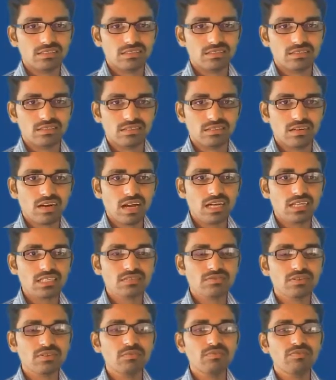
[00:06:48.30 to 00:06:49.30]

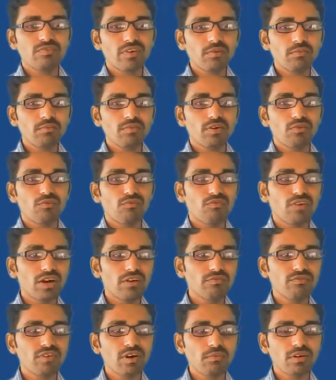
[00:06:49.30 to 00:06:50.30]
transformed from one
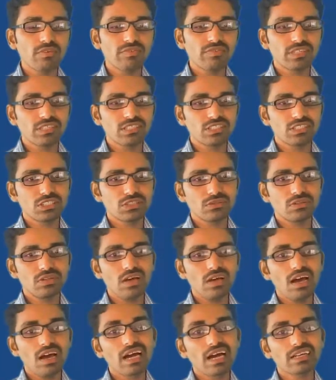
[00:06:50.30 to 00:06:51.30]
form of energy to
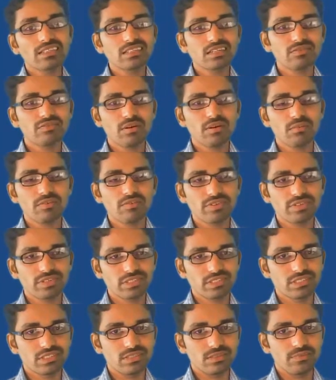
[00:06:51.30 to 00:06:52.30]
the another form of
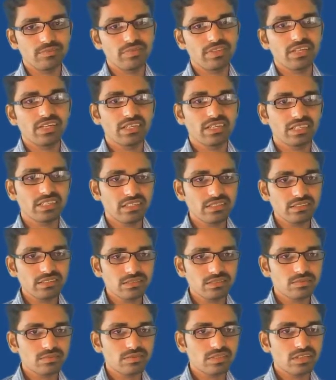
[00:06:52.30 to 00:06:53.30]
energy. That is,
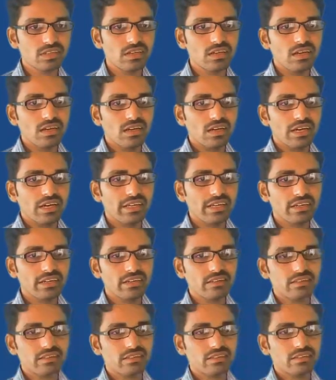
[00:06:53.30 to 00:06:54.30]
here
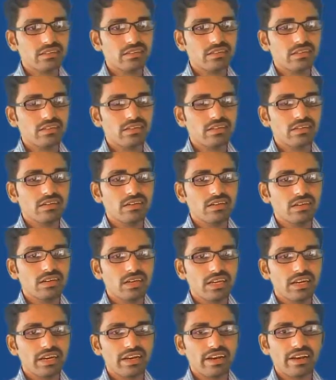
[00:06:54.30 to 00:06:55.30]

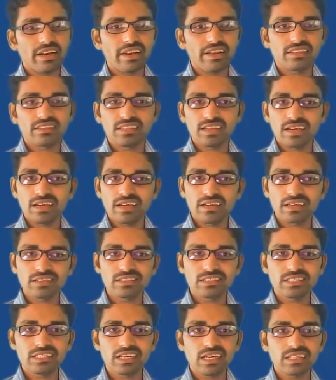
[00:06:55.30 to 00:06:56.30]
the
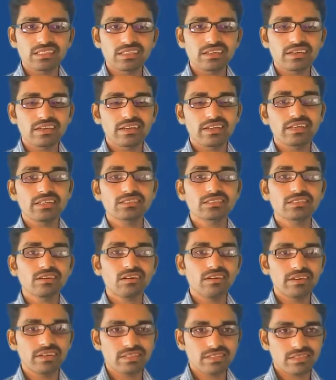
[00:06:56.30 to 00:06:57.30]
energy neither creates nor
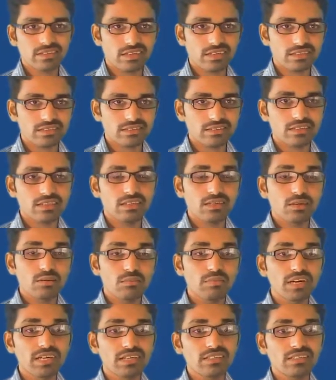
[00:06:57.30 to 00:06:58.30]
destroys,
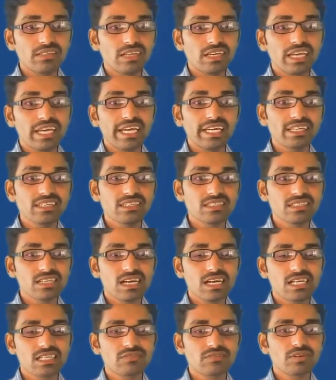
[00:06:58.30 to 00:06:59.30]
but it is
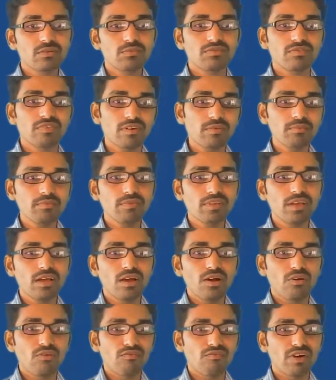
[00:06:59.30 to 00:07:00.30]
transformed from
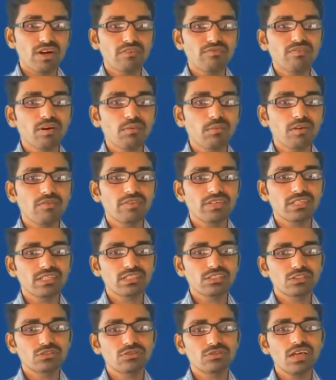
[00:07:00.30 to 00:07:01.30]
one form
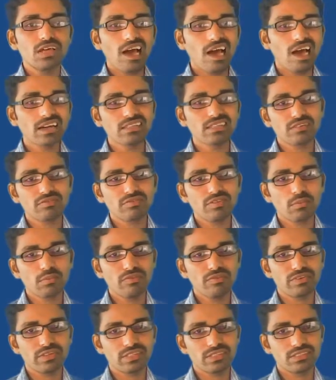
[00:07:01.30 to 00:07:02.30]
energy to the another form of
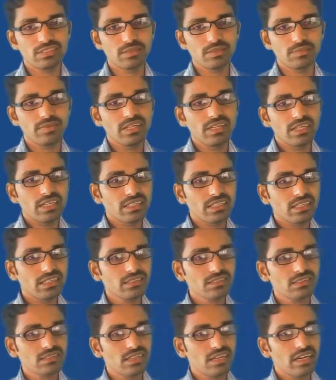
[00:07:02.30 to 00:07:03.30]
energy. That
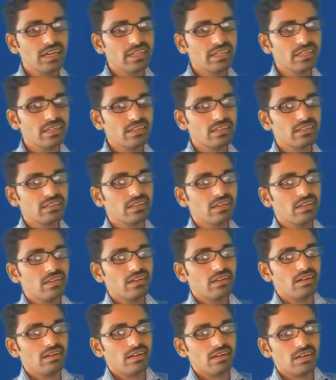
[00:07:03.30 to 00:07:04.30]
is, here
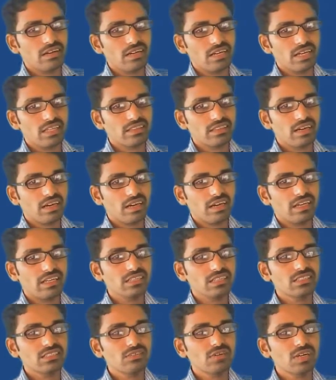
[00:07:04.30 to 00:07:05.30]
the
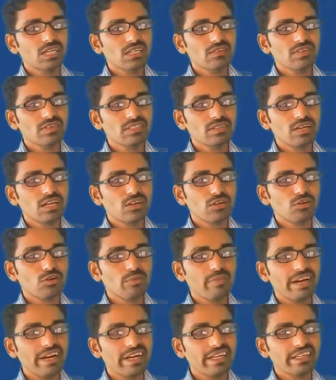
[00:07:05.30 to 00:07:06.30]
energy, whatever the
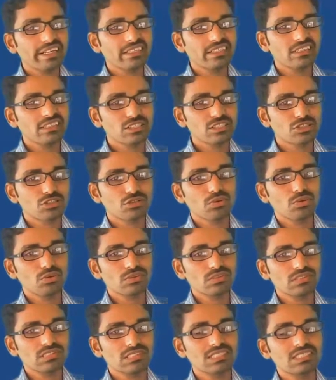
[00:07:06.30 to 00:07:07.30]
electromagnetic energy
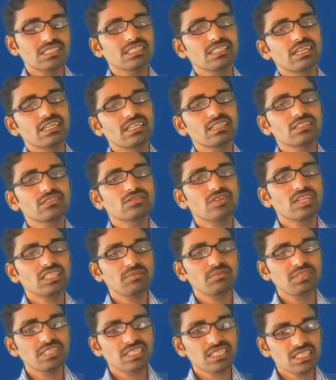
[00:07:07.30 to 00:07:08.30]
stores, that is going to
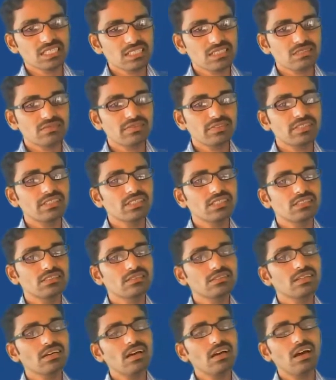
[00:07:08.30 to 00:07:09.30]
be transferred into
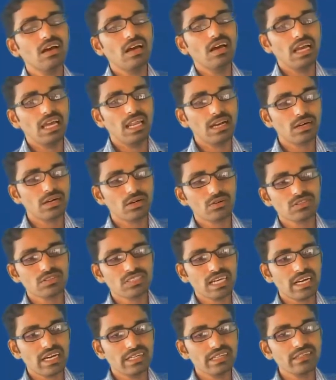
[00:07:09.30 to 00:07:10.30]
the
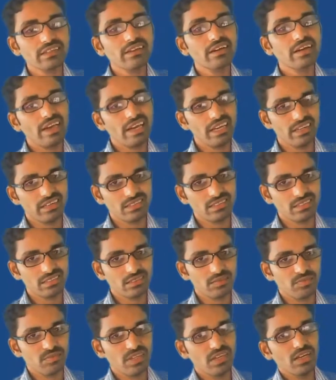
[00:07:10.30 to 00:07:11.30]
electrostatic energy.
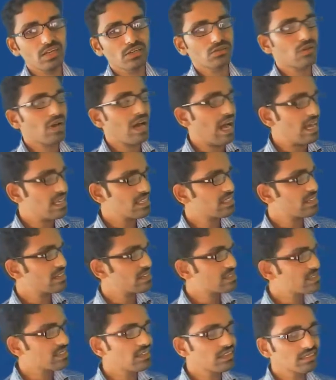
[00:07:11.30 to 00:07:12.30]
So as a
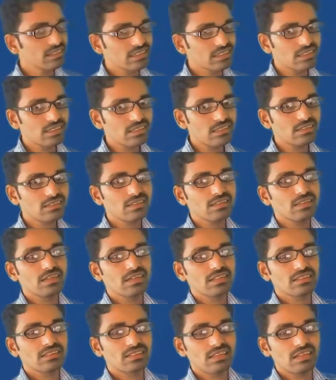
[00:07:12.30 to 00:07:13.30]
result, that
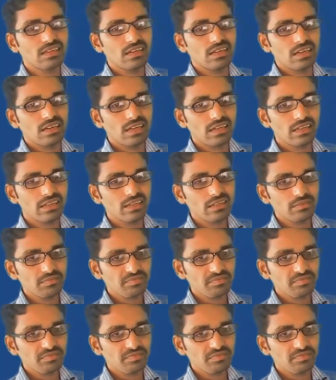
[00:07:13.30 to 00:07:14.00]
here